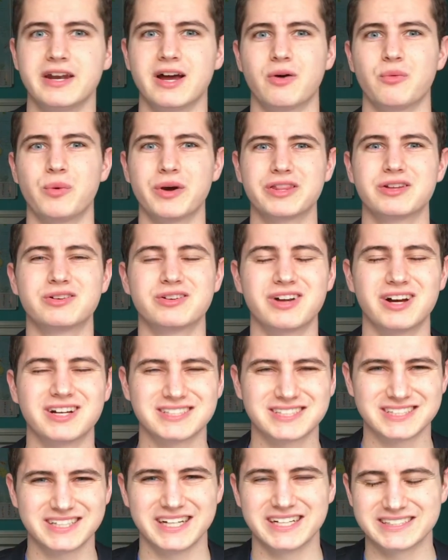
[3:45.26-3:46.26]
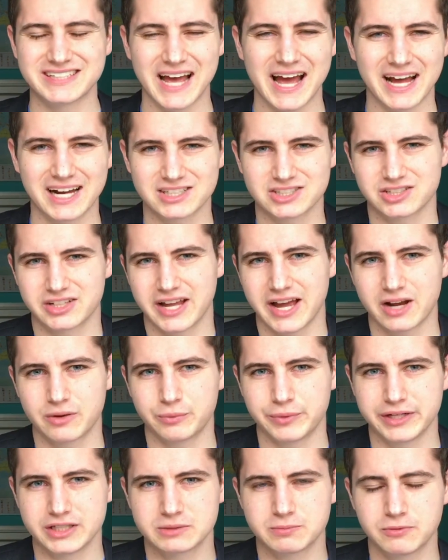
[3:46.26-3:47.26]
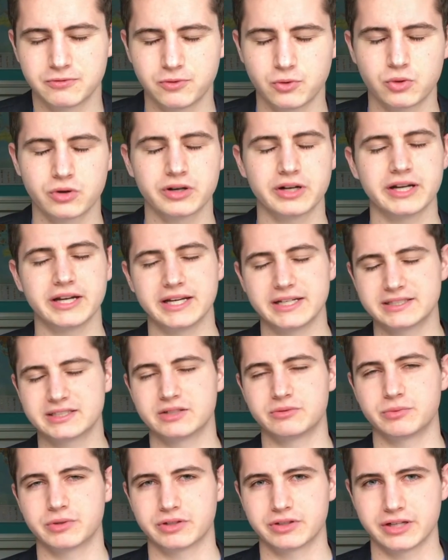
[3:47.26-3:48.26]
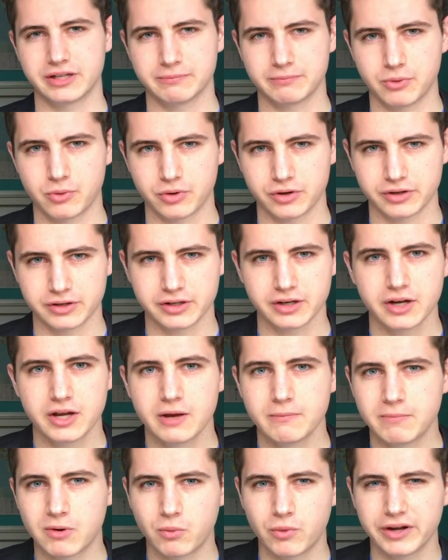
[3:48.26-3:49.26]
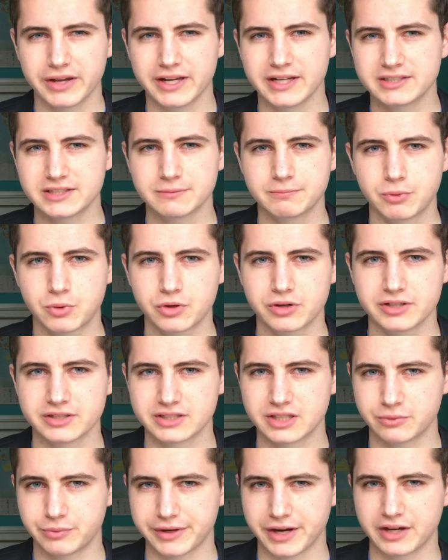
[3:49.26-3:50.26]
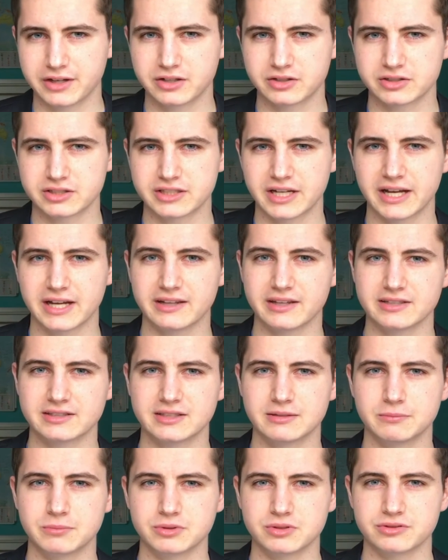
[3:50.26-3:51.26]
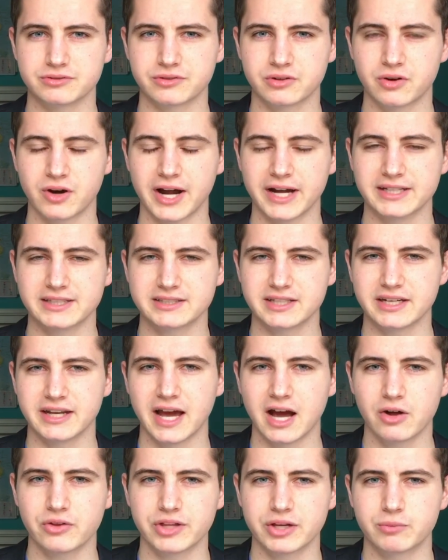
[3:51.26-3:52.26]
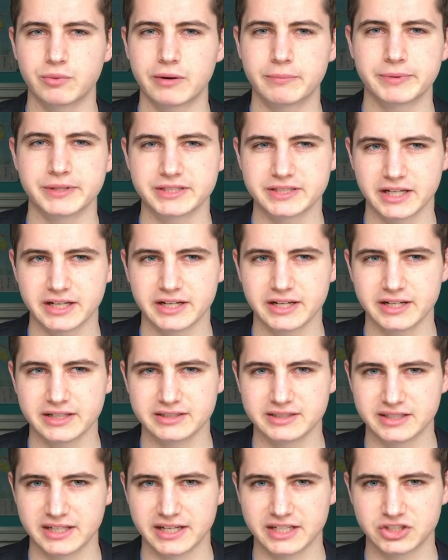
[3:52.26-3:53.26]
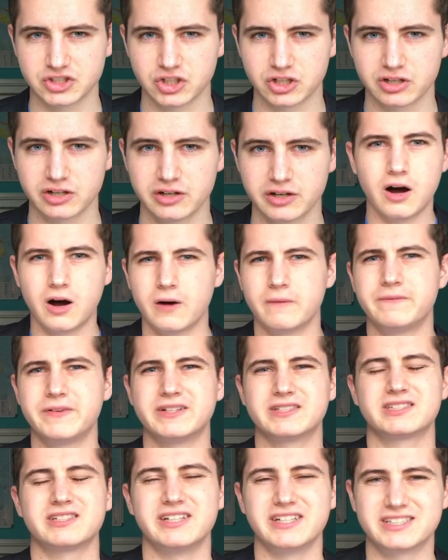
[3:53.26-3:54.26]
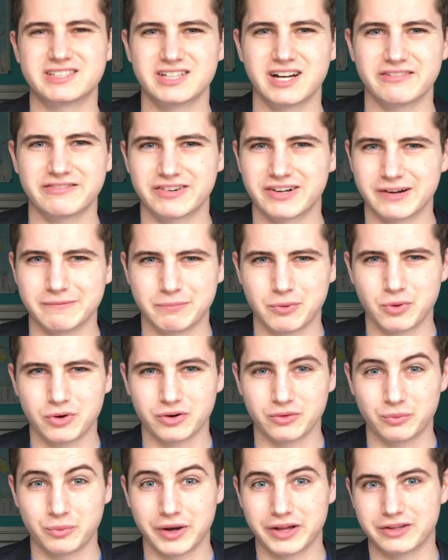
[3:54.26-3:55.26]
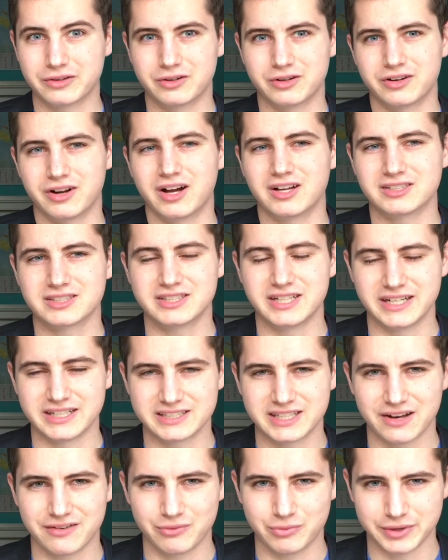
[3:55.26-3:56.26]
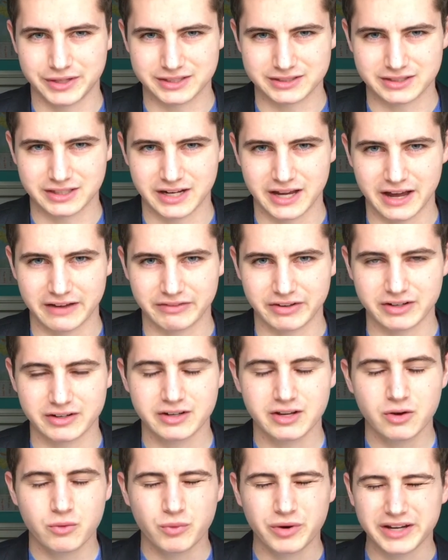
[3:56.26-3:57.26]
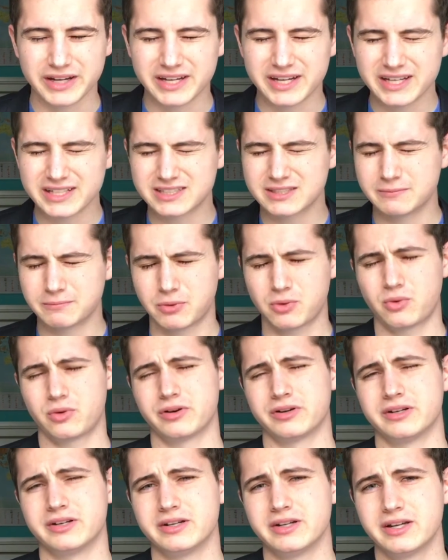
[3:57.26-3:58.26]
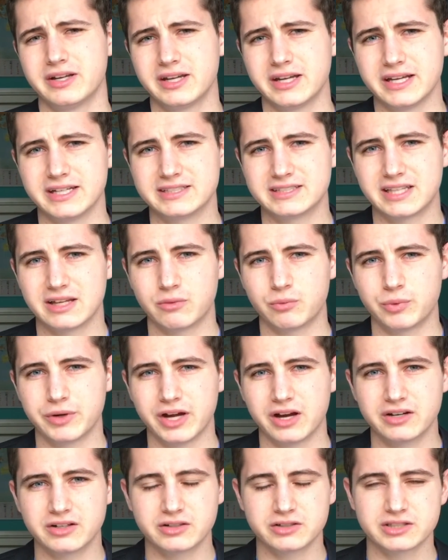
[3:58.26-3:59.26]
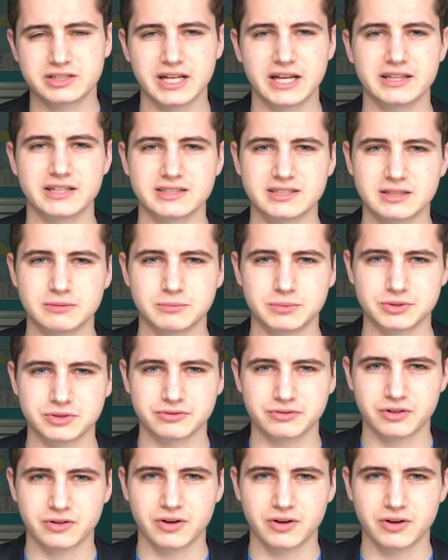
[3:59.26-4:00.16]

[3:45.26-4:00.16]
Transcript: Now, whether or not snakes actually had wings before isn't really important. But what is important is that we understand the symbols of Christ and how they represent his nature. Obviously, it's not very important whether or not snakes have wings in heaven. What is important is that we understand the symbols of